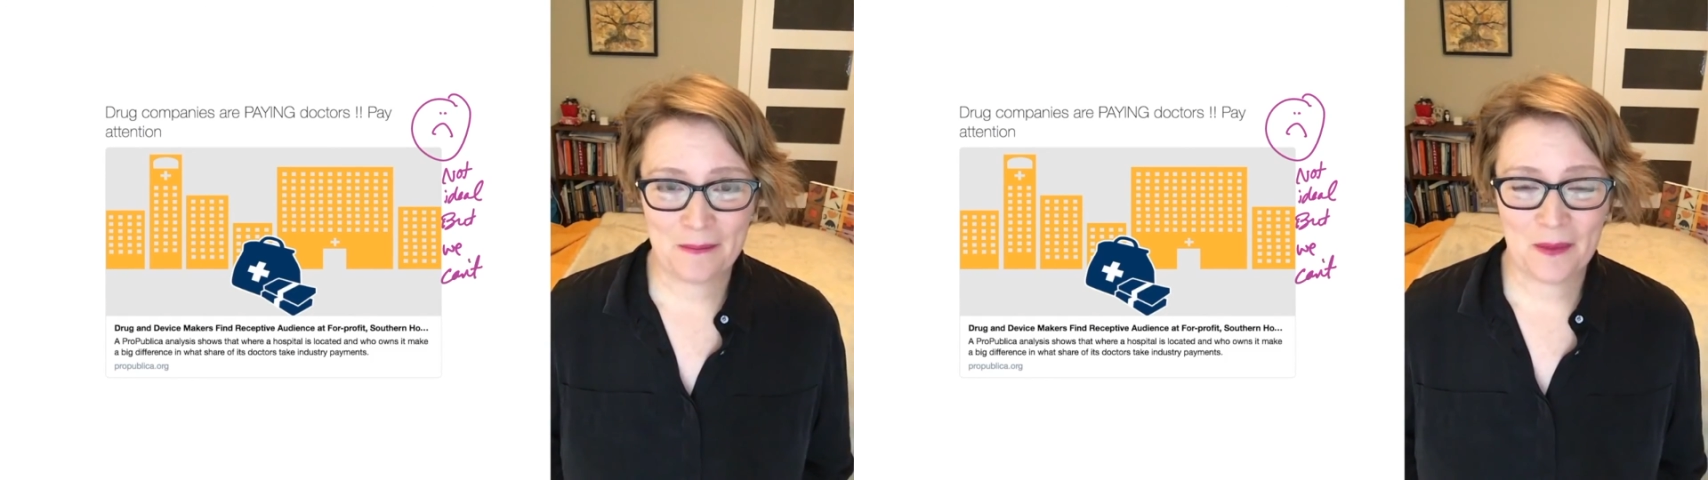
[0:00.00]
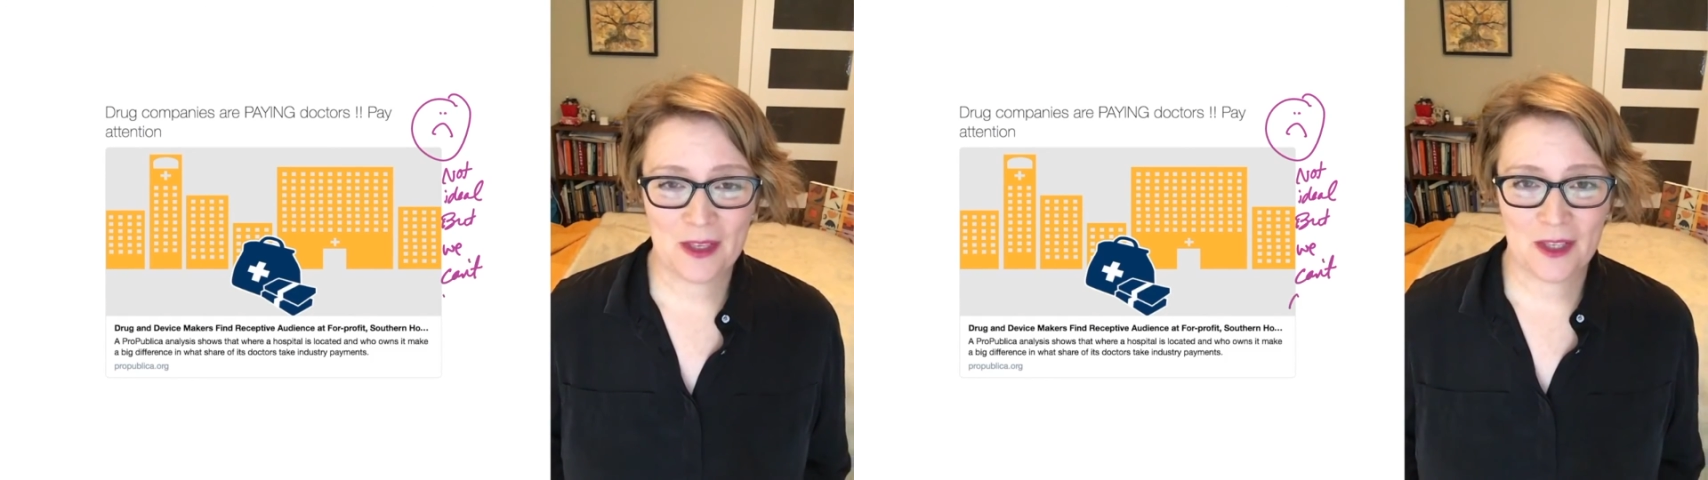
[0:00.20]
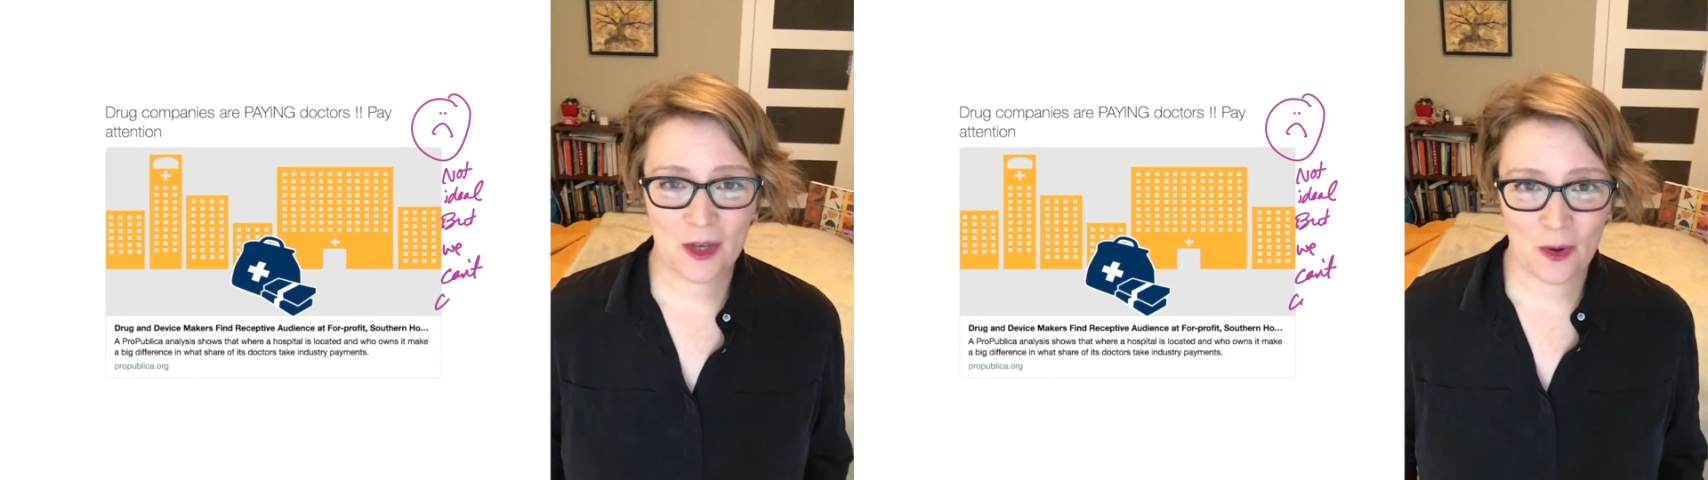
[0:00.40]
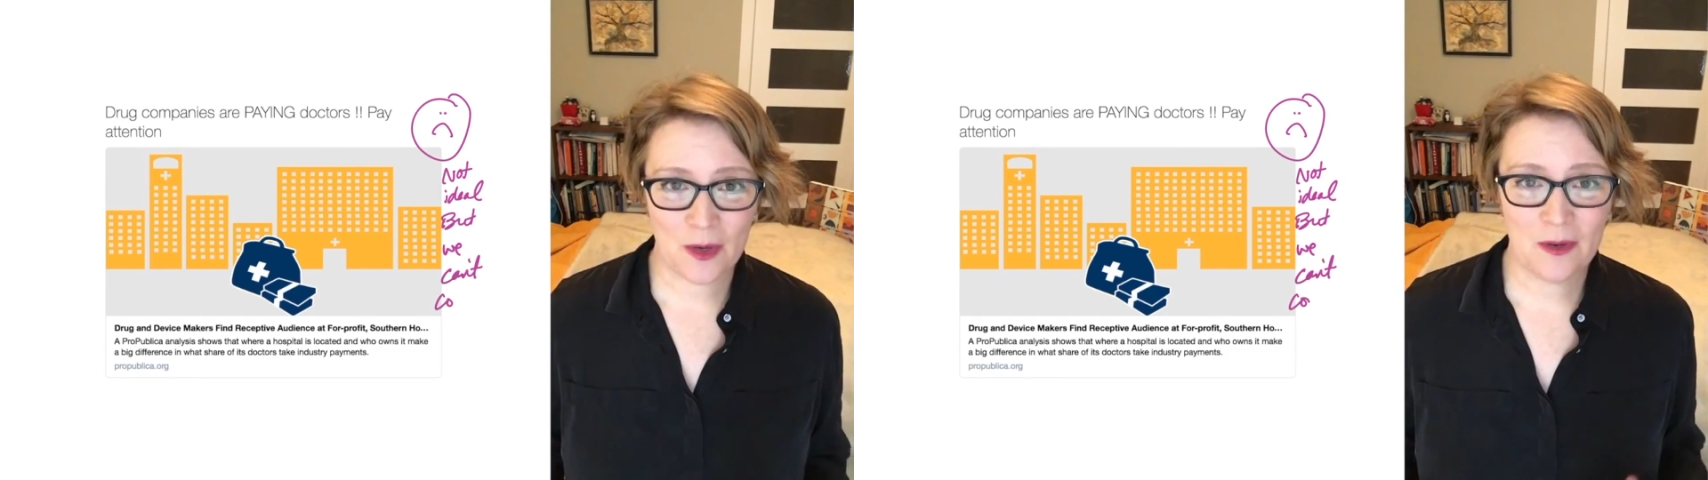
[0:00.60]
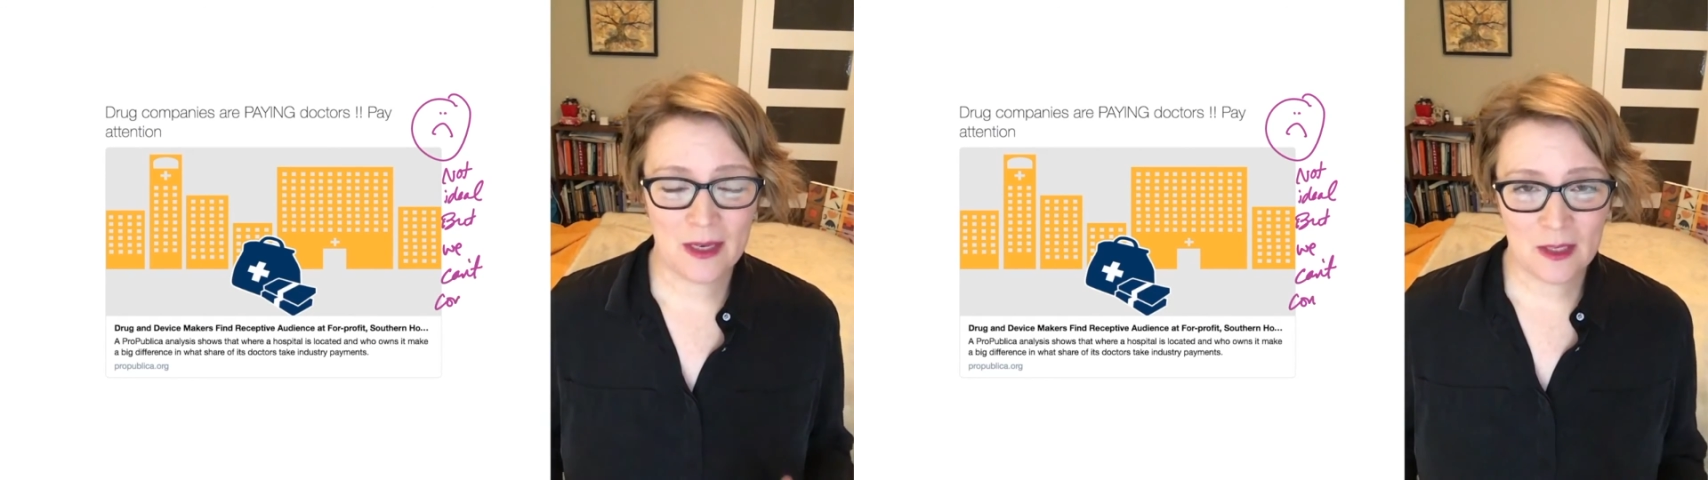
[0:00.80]
So
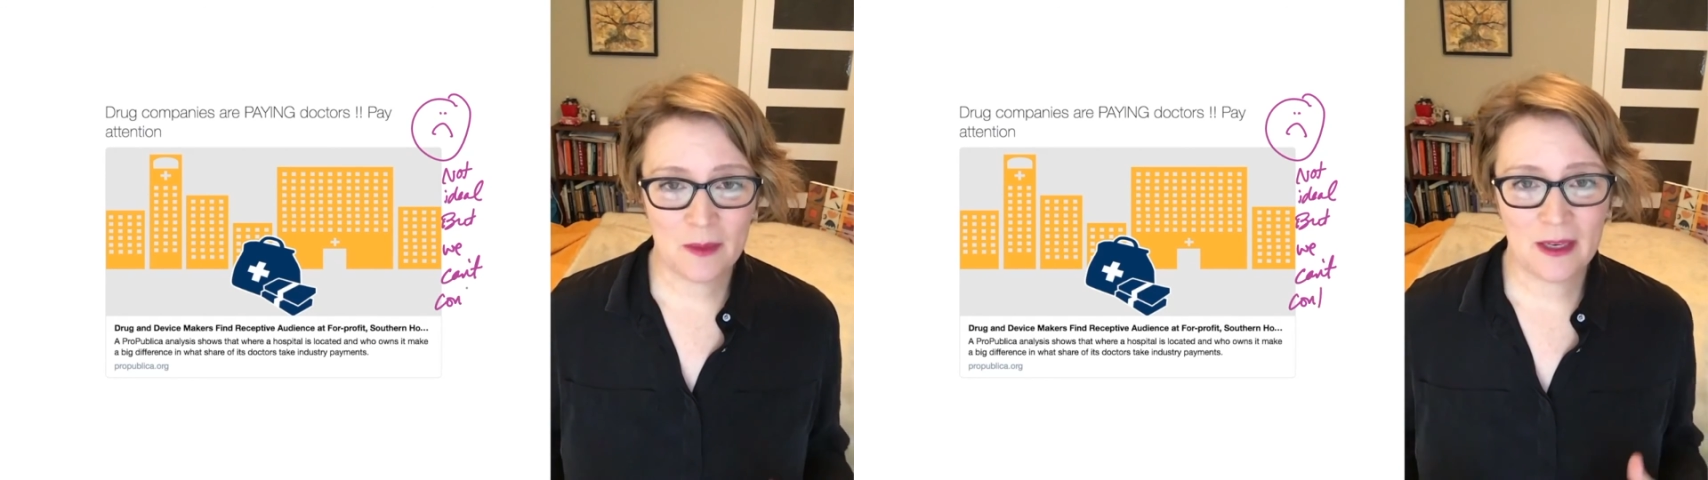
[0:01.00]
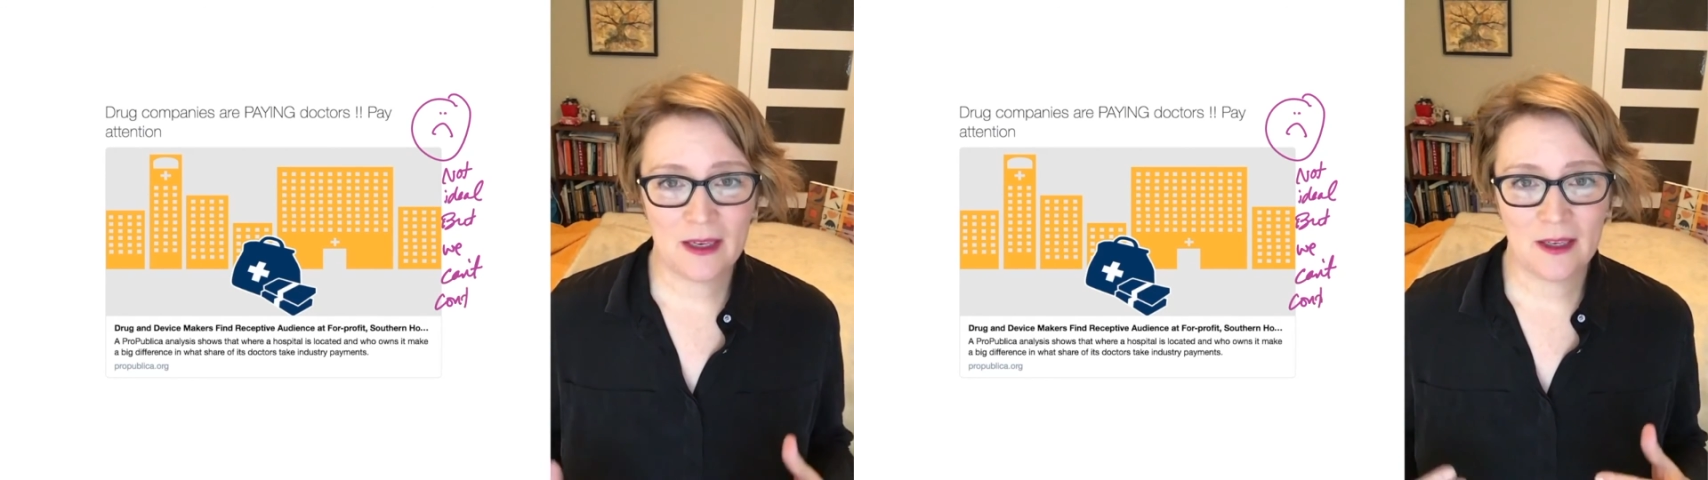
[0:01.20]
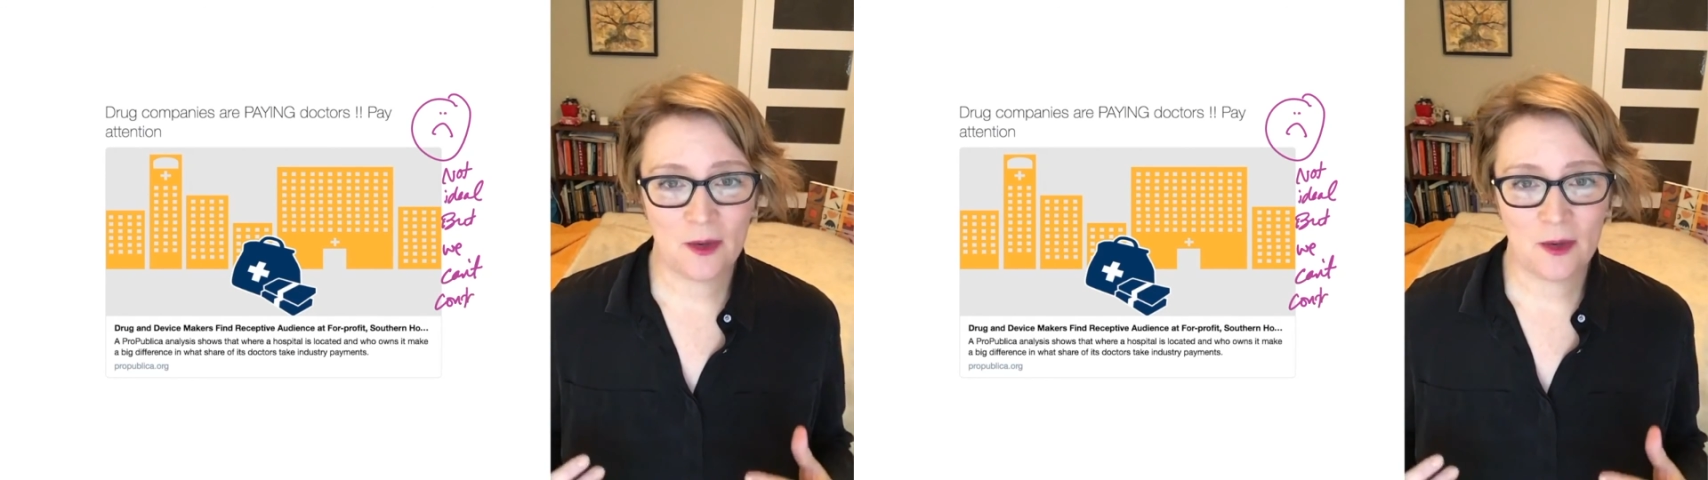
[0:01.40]
you